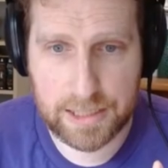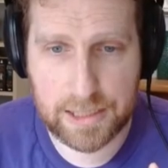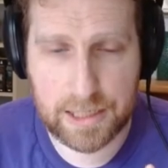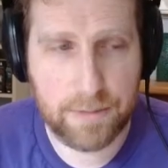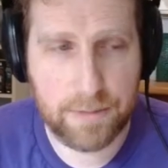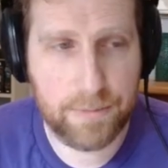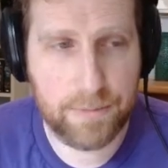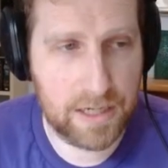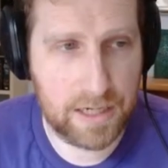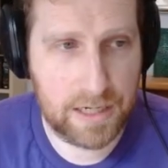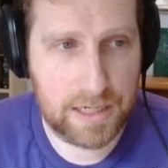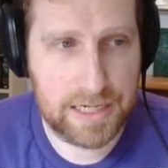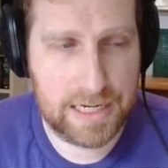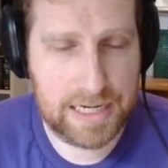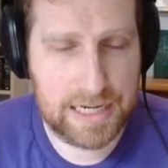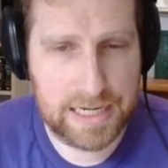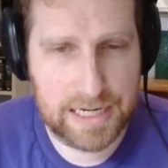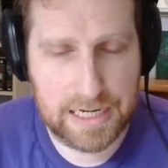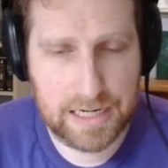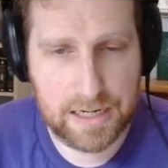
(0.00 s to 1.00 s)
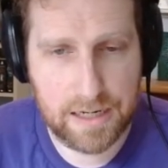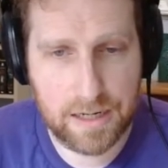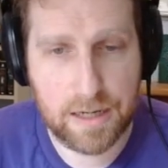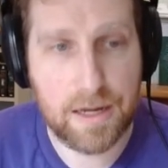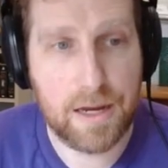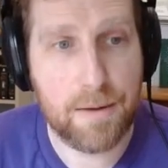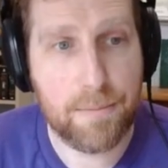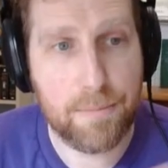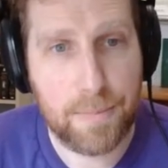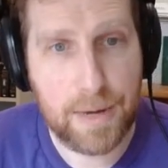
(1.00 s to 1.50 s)
is going to be done in
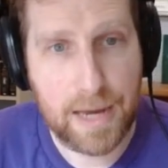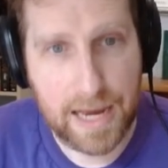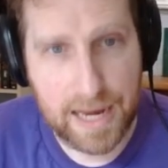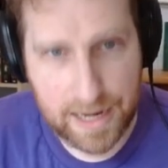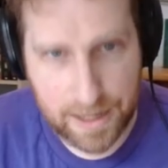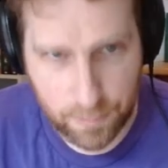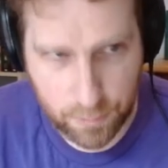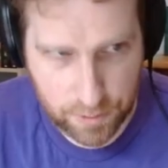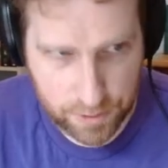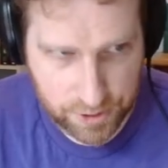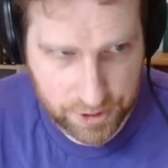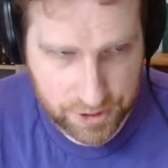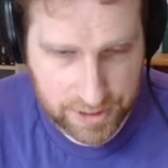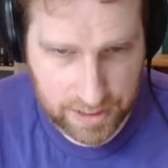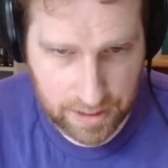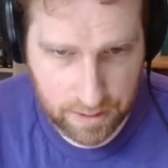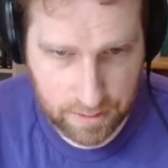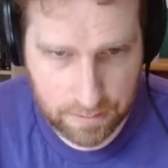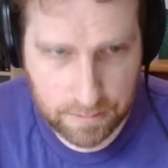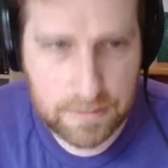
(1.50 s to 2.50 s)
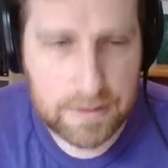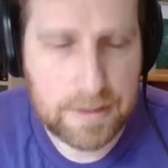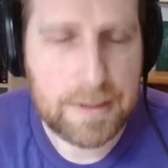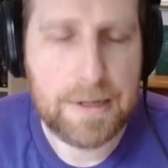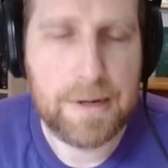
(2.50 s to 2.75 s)
PowerShell